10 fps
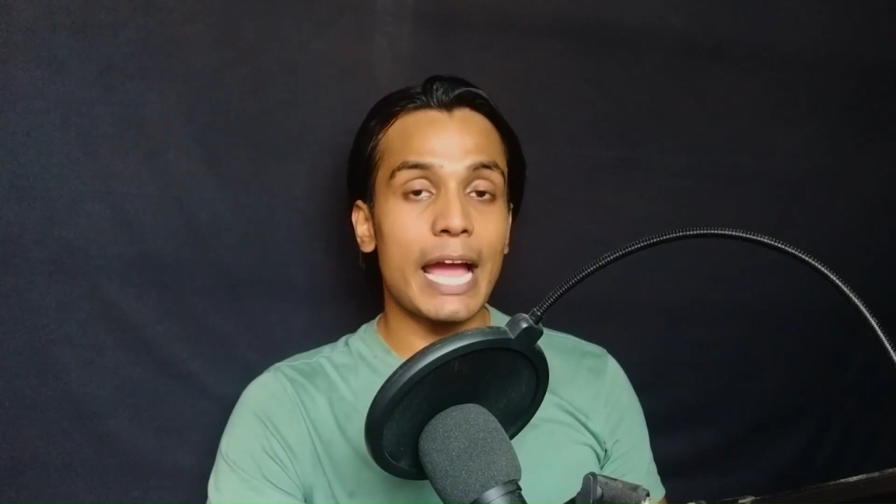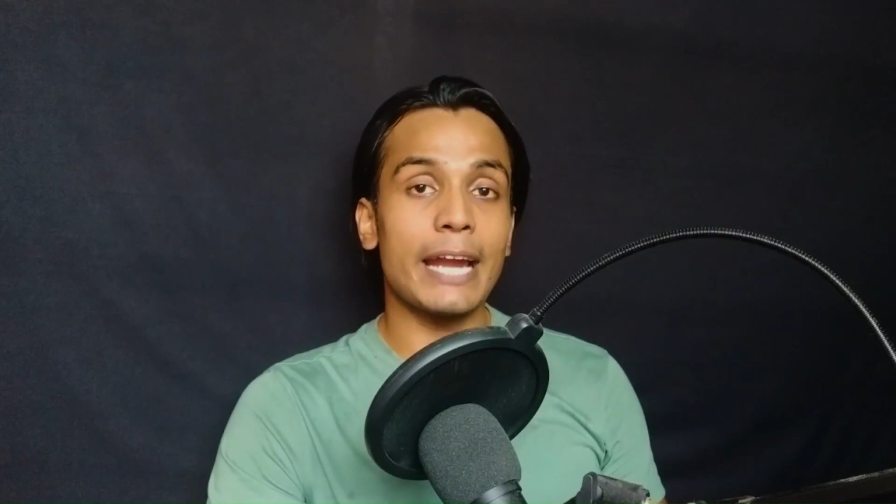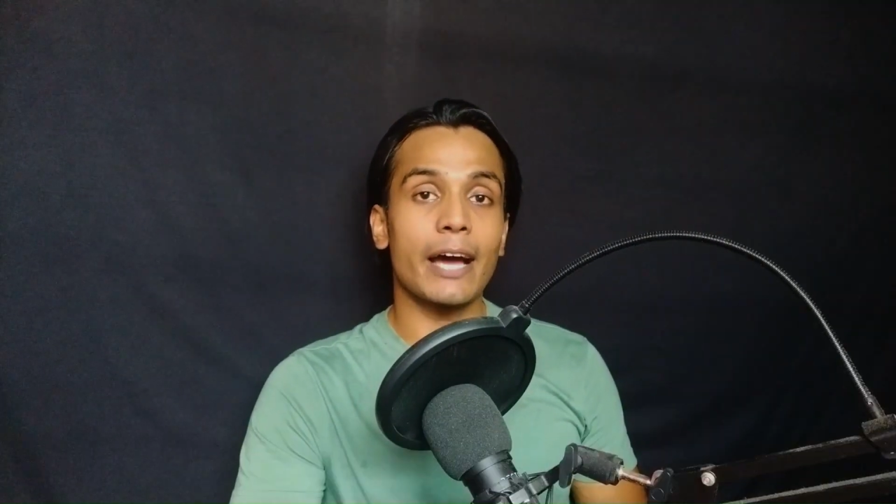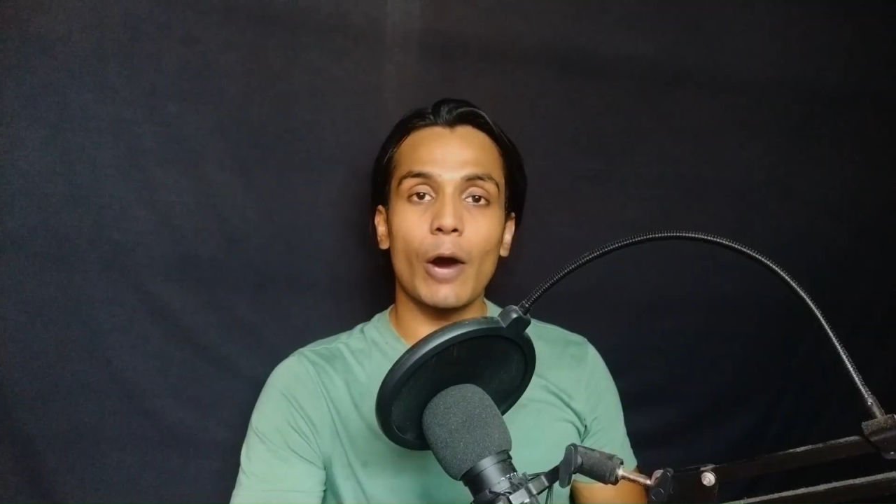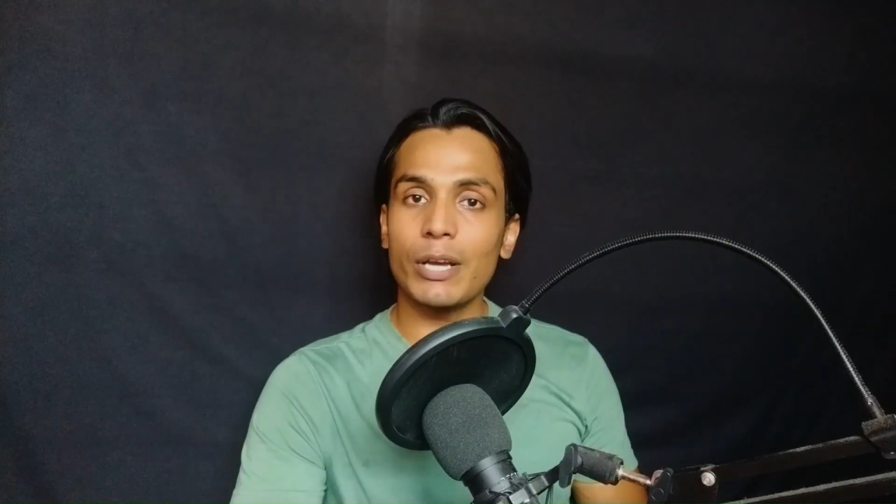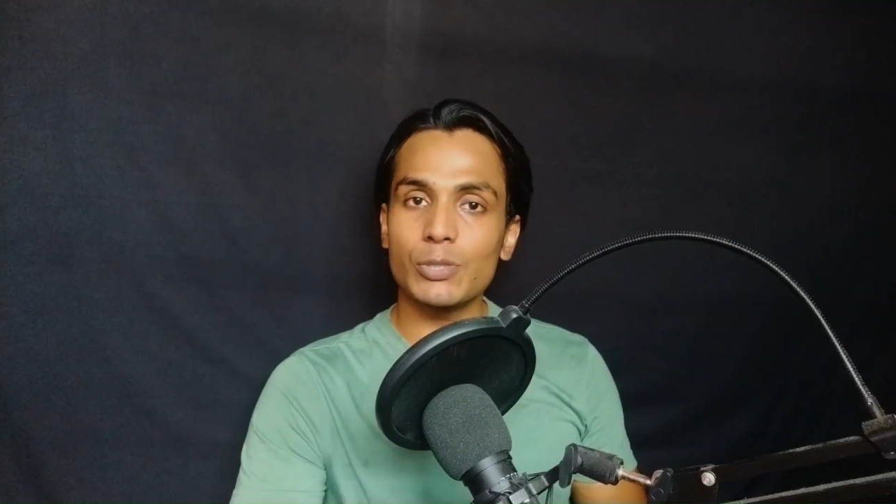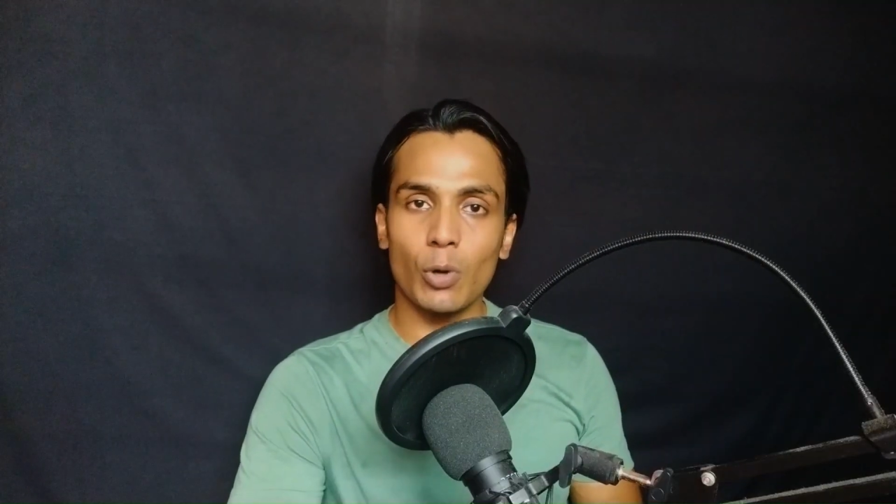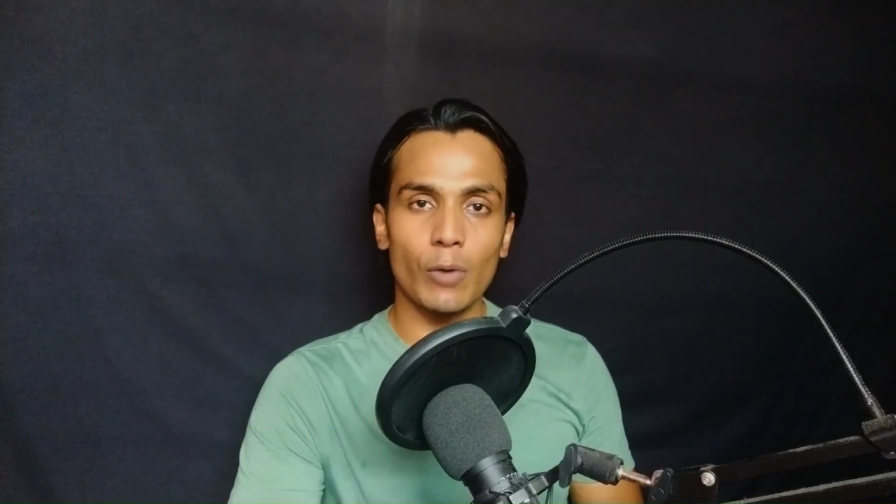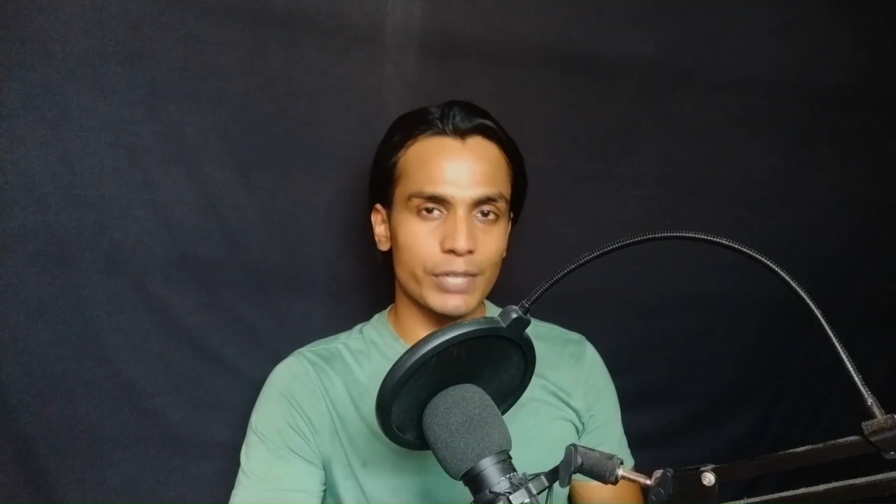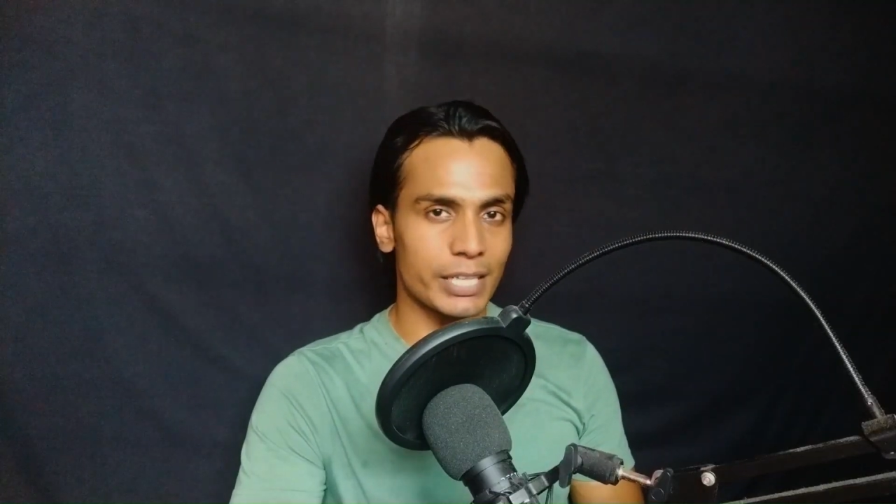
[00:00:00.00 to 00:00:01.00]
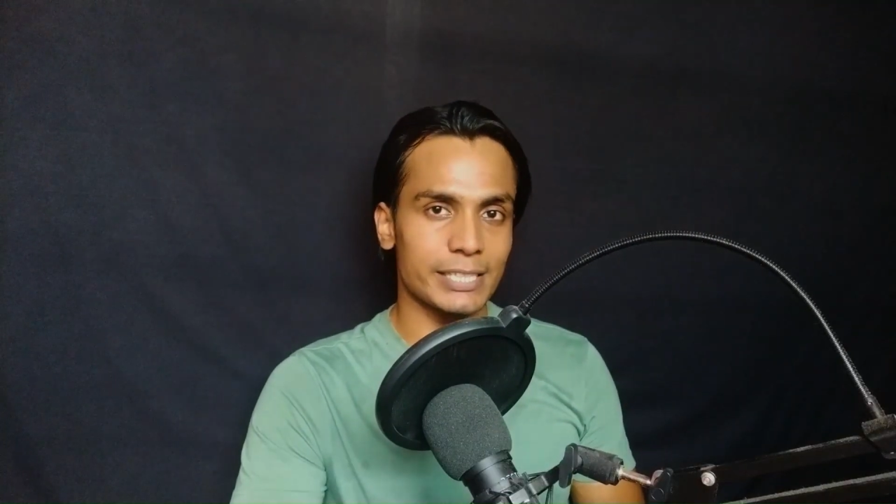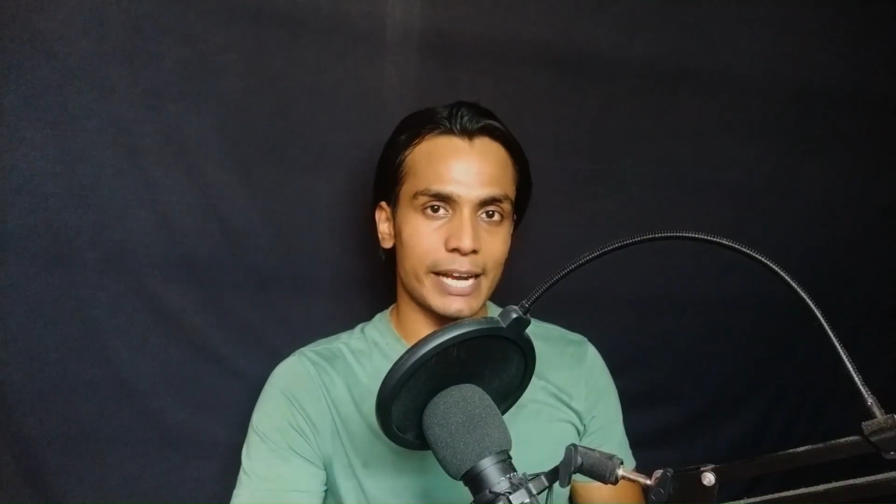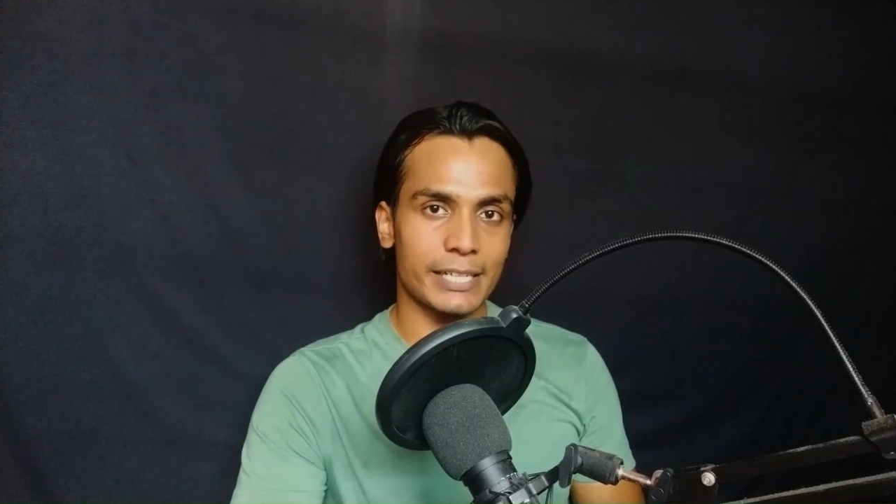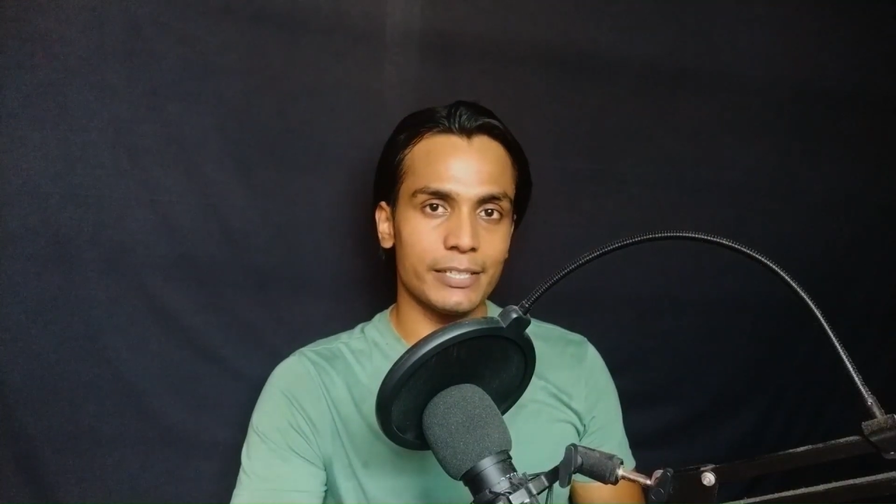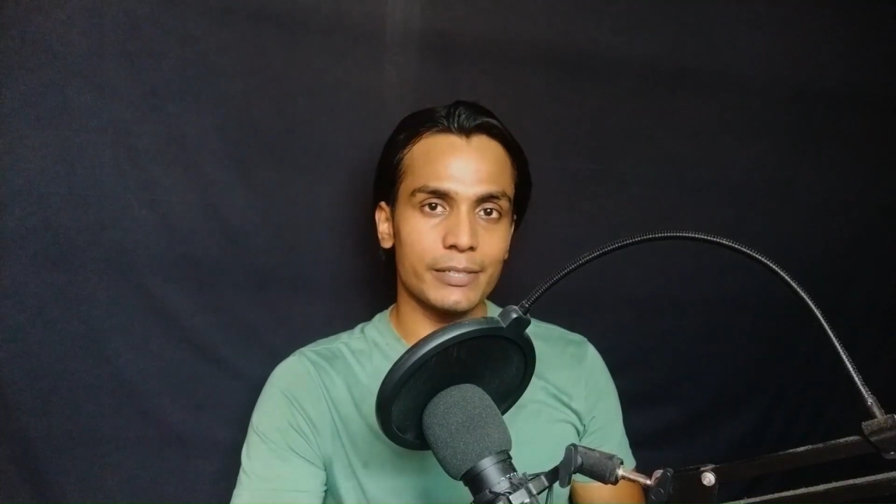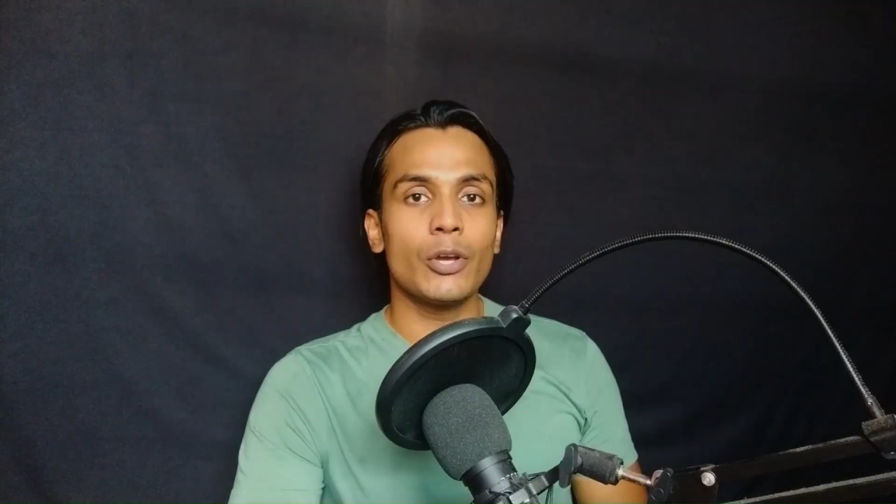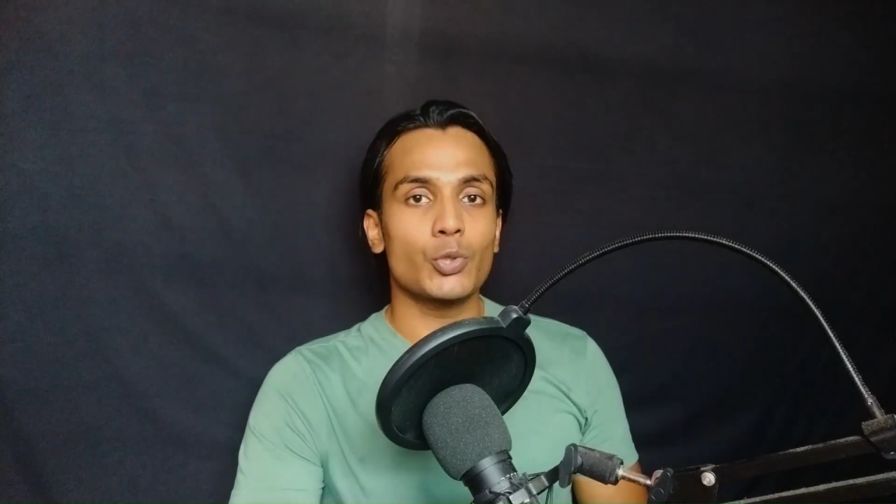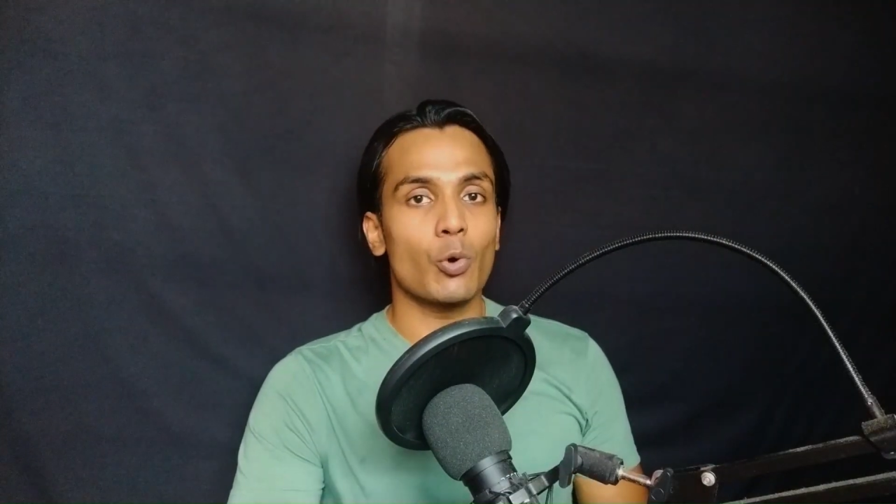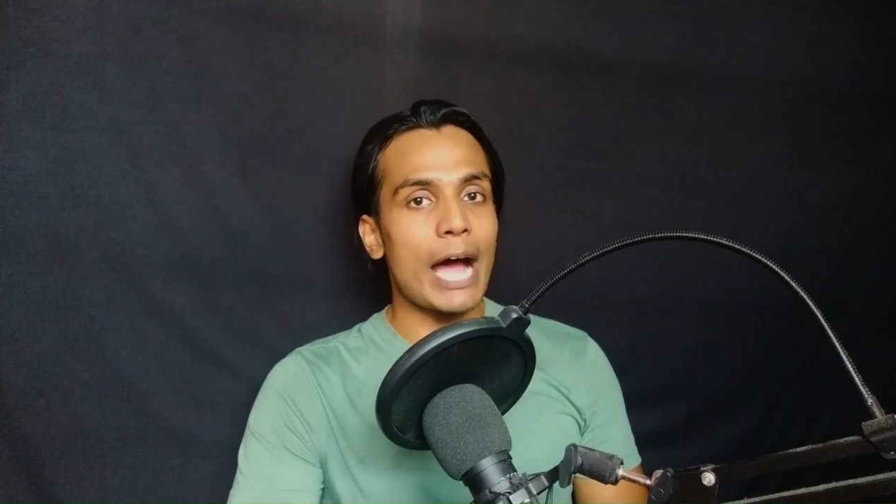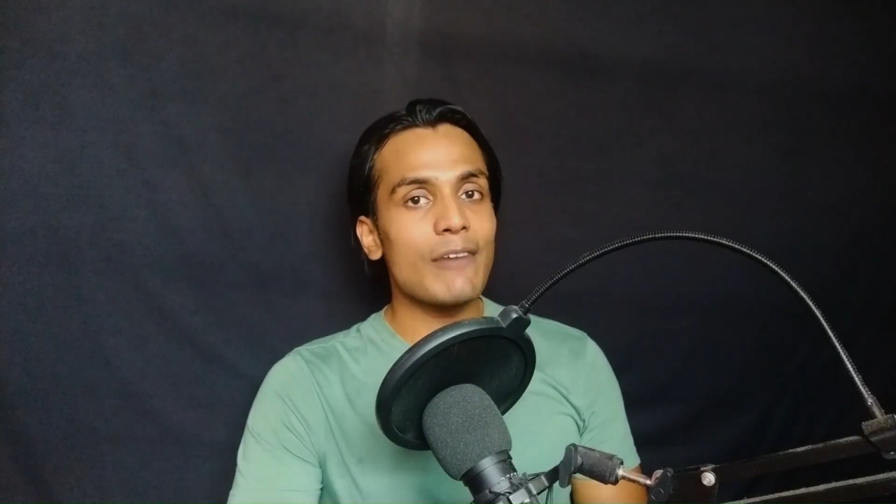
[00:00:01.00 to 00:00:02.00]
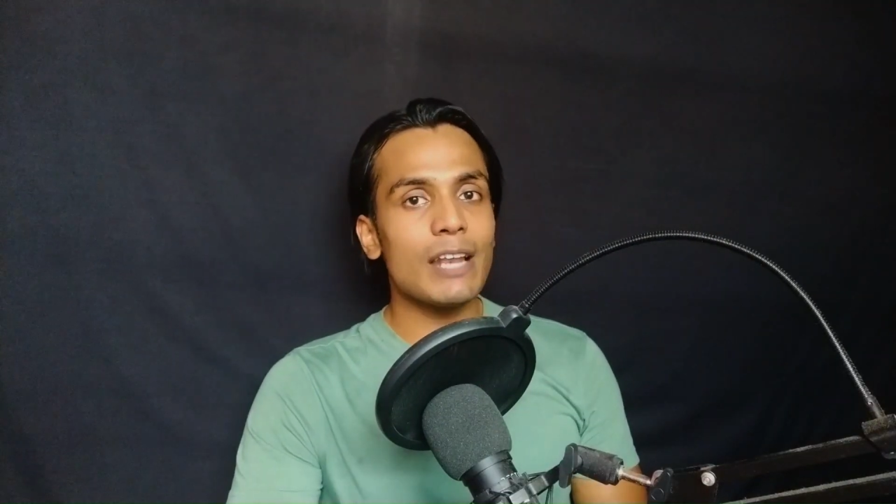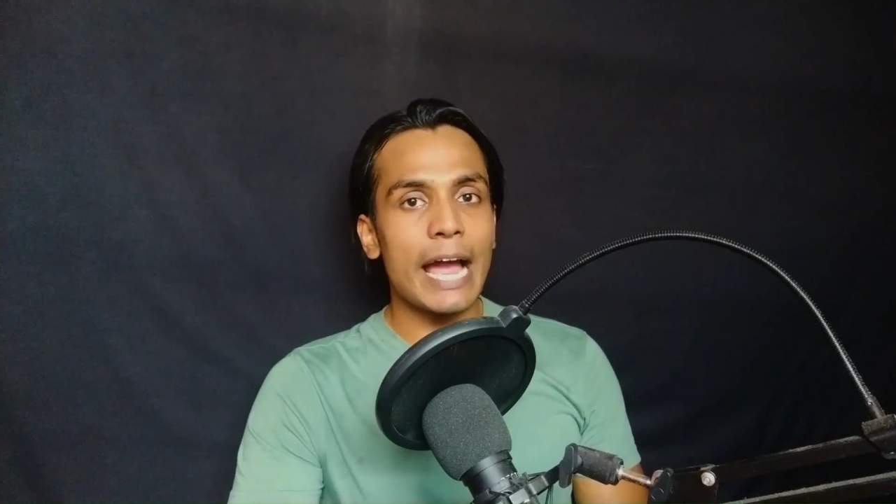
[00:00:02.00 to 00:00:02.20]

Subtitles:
and how I solved it exactly. So I will